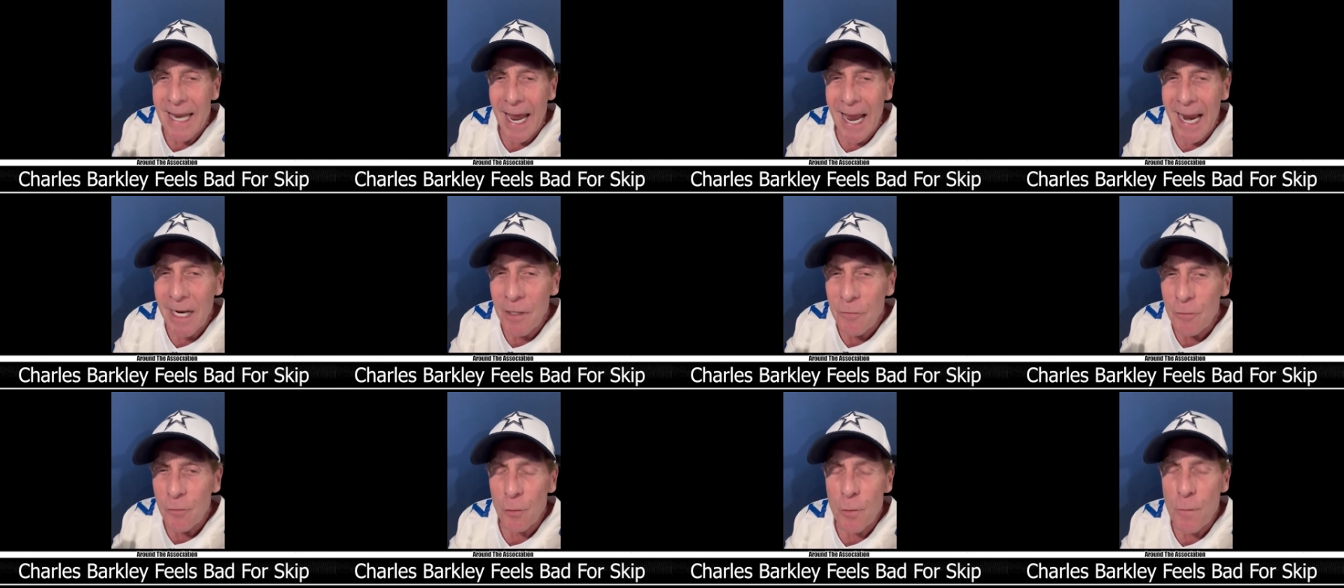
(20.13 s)

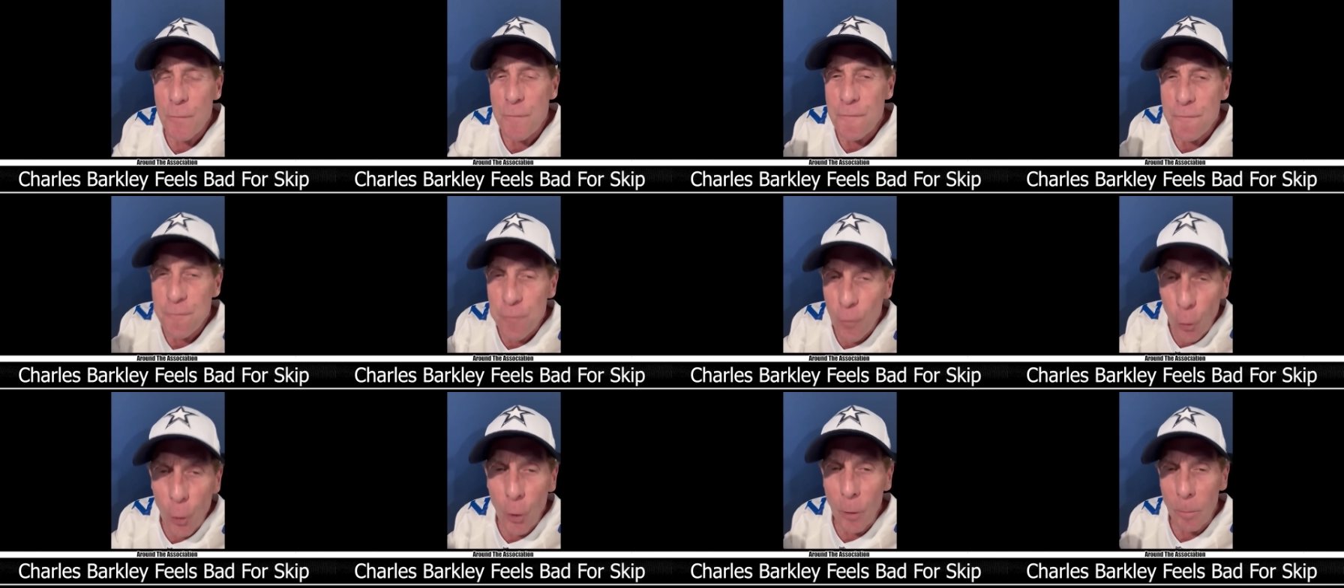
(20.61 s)
and really
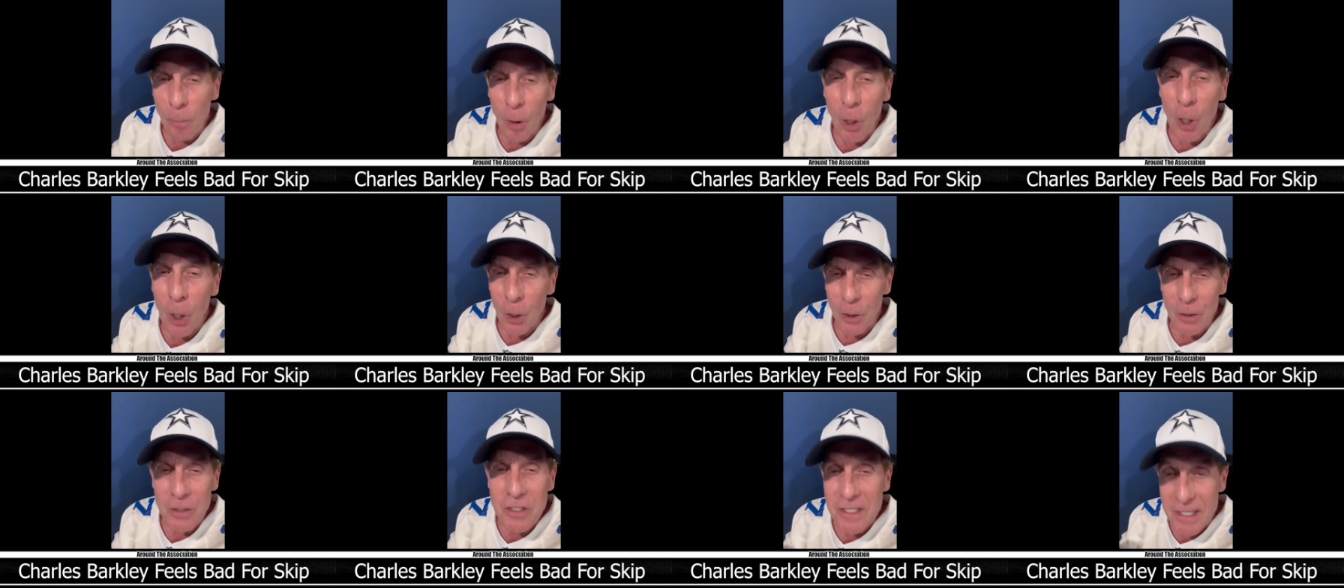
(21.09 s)
just
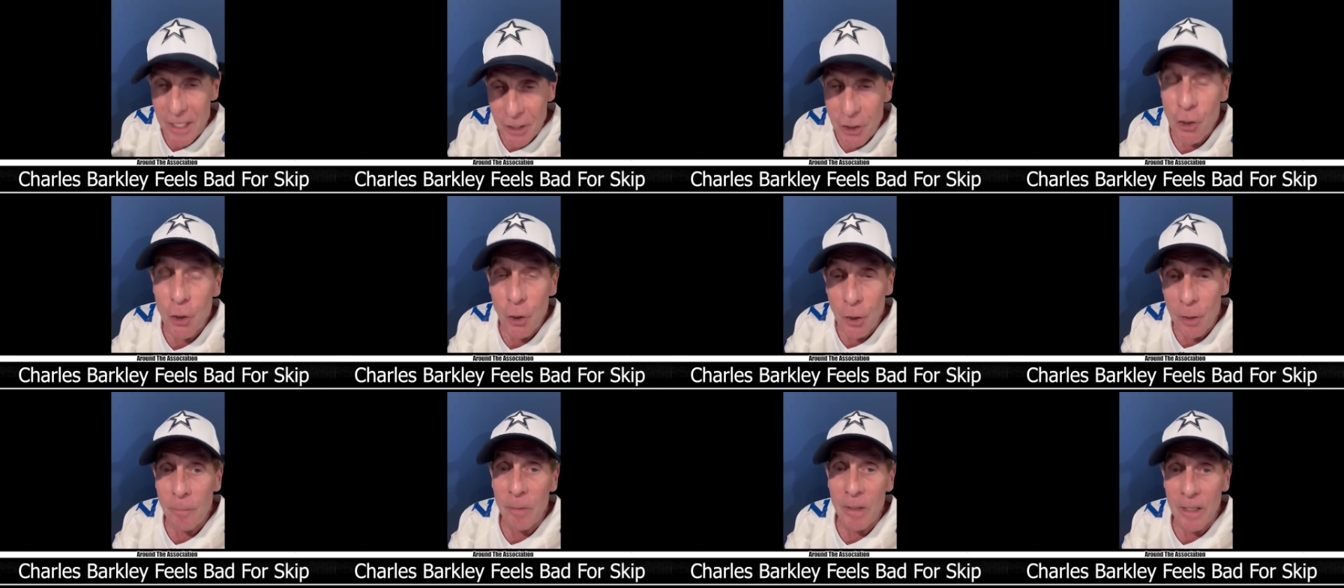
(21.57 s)
using
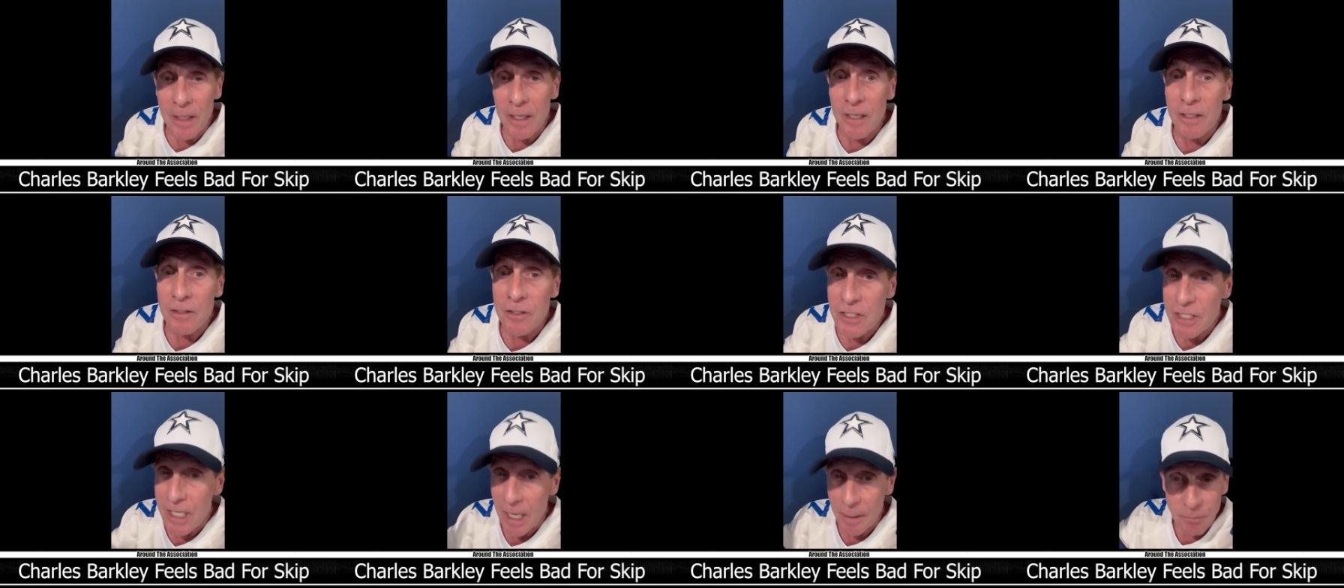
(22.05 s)
clickbait
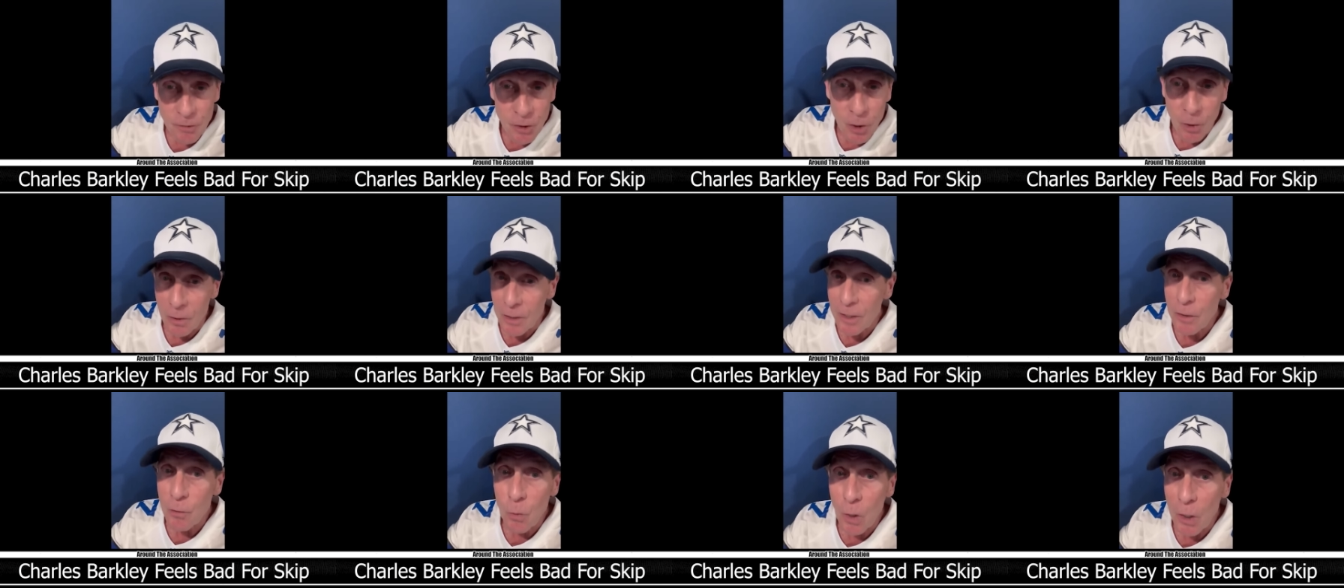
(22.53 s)
to get
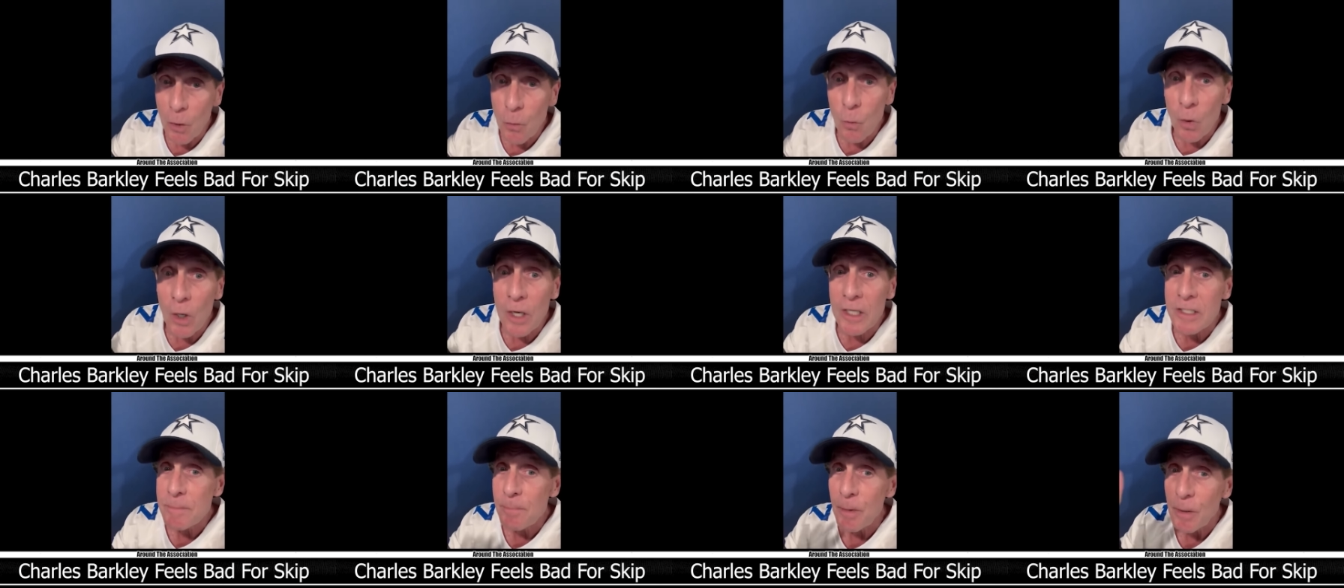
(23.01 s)
all of his
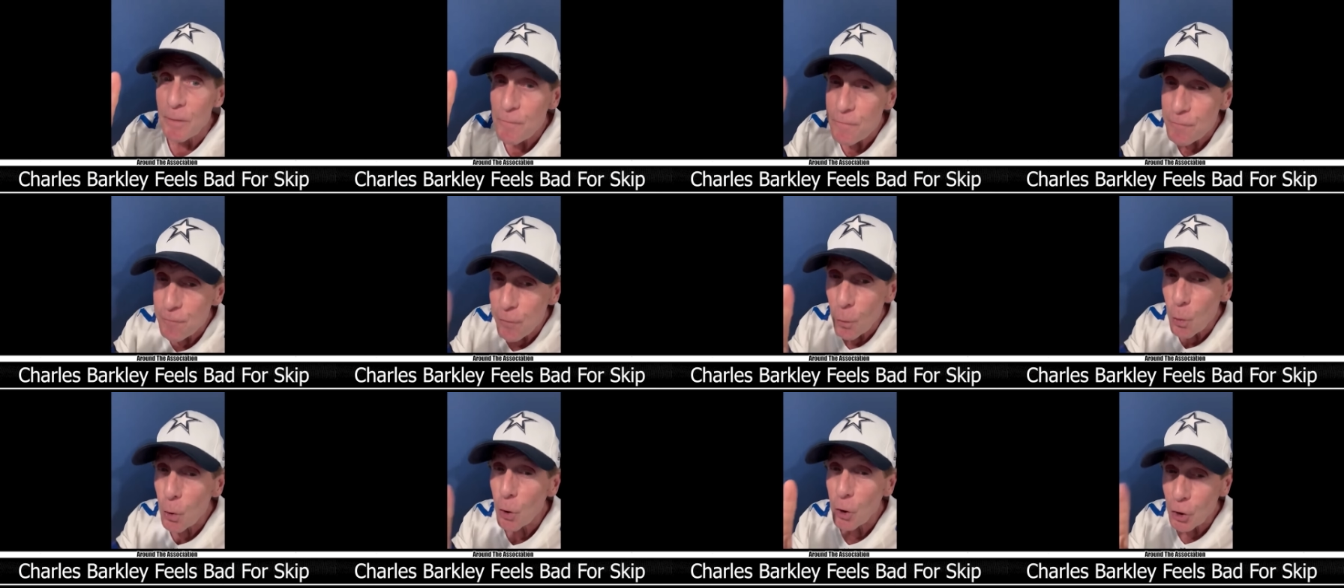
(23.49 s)
engagement.